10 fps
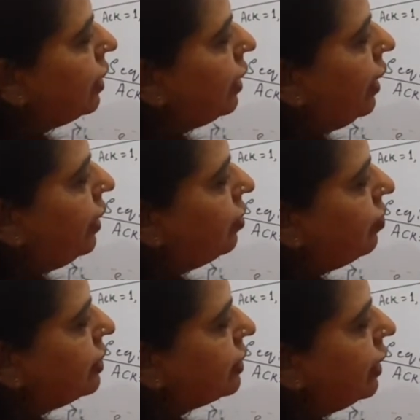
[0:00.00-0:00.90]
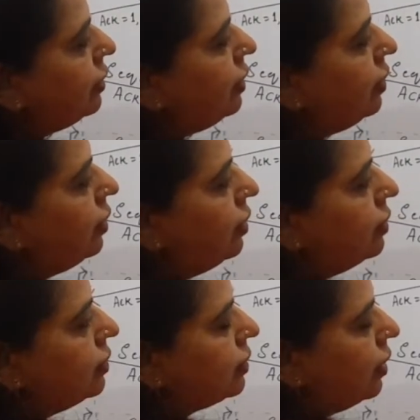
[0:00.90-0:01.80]
client will send the
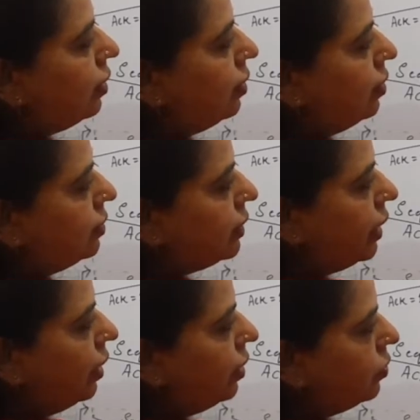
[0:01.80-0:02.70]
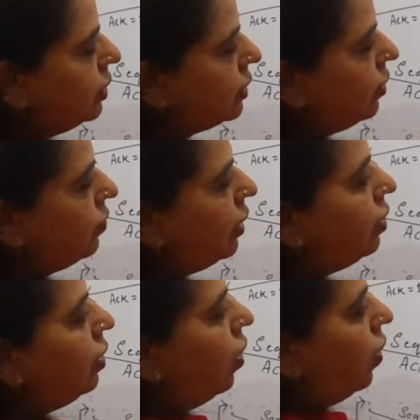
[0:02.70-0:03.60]
uh, signal to the server
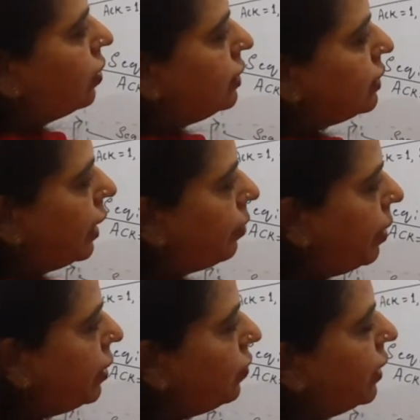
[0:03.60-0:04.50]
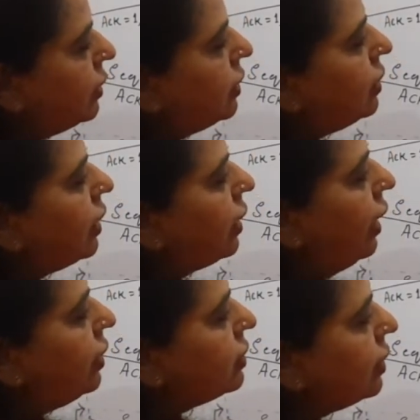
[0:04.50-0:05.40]
or the segment you can say. The
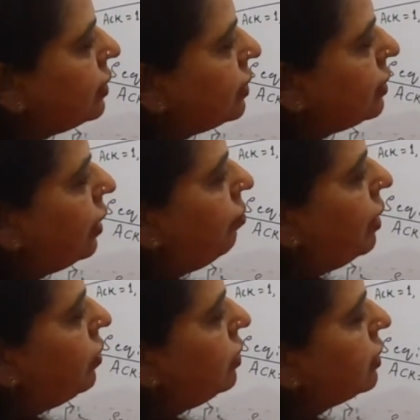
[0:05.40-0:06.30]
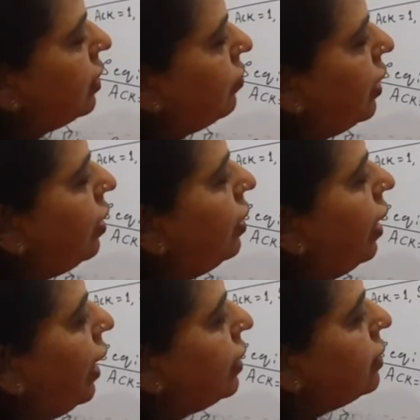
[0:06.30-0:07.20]
client sends the segment to the server
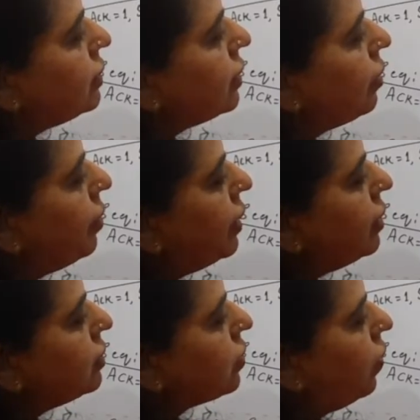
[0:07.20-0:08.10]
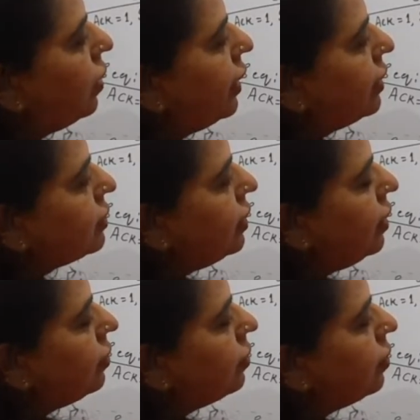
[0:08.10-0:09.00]
and this segment is called as
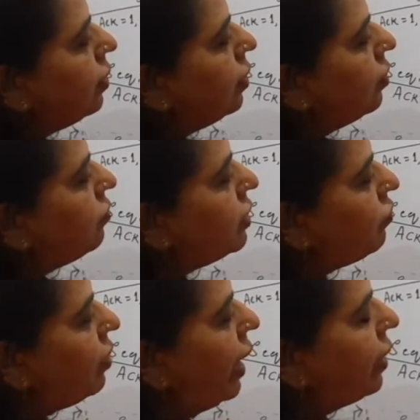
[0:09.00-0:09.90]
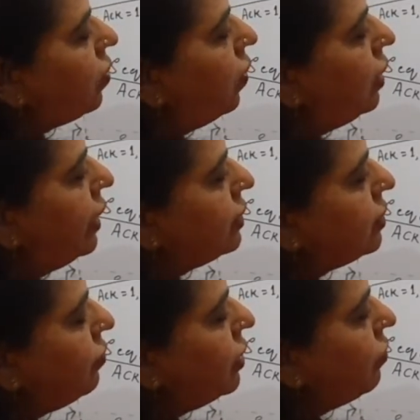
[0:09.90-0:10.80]
the, with the flag called as,
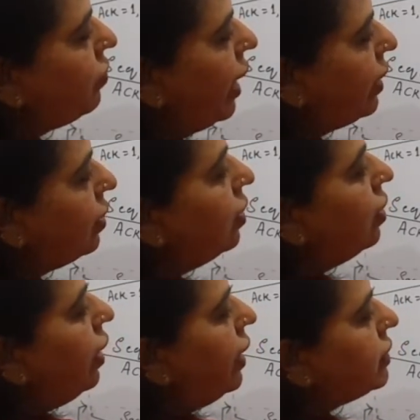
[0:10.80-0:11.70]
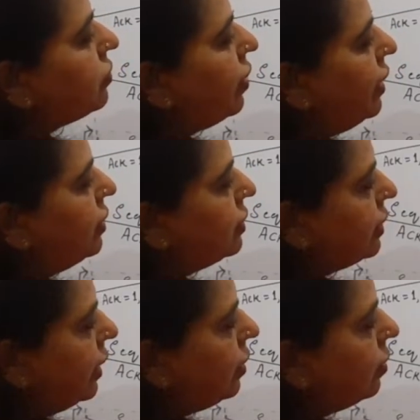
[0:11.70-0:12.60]
with the flag SYN
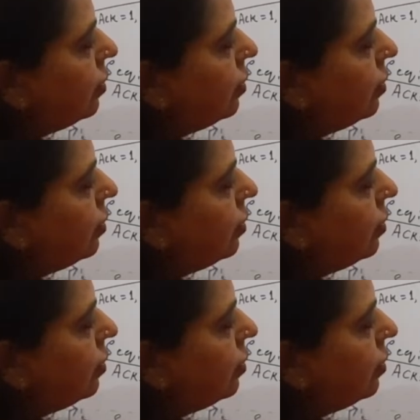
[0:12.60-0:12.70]
set.